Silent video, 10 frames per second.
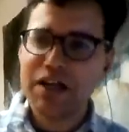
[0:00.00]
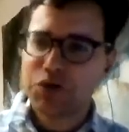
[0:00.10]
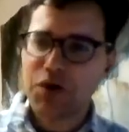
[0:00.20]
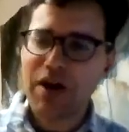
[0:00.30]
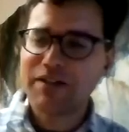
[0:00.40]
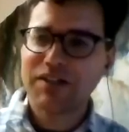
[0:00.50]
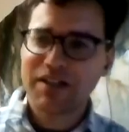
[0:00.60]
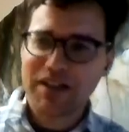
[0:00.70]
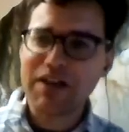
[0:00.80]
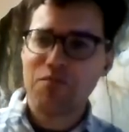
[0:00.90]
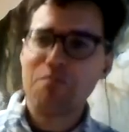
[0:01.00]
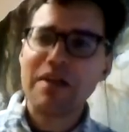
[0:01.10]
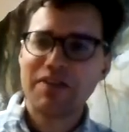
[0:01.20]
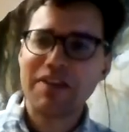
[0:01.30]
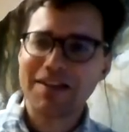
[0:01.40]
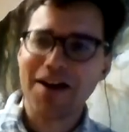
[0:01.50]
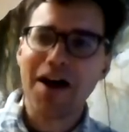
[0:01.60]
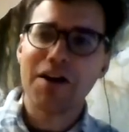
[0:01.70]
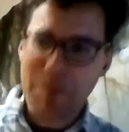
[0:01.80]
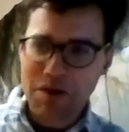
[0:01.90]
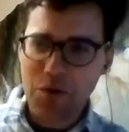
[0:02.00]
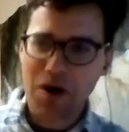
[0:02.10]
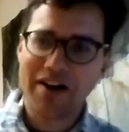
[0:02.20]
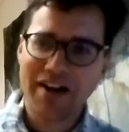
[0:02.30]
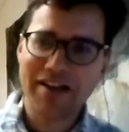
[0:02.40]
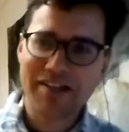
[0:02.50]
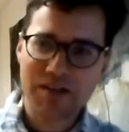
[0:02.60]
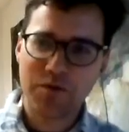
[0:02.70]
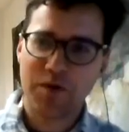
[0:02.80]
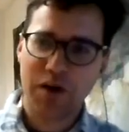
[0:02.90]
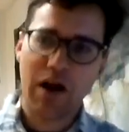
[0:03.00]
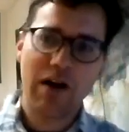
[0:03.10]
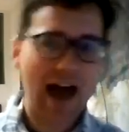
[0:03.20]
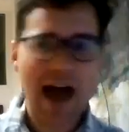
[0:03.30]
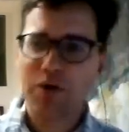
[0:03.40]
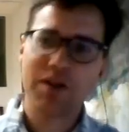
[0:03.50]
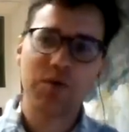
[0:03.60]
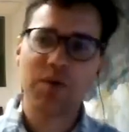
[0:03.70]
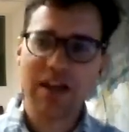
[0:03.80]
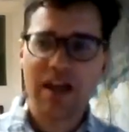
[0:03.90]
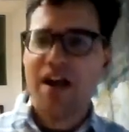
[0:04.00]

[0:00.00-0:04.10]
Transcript: trying to kind of meet the economy where it is and figure out how can we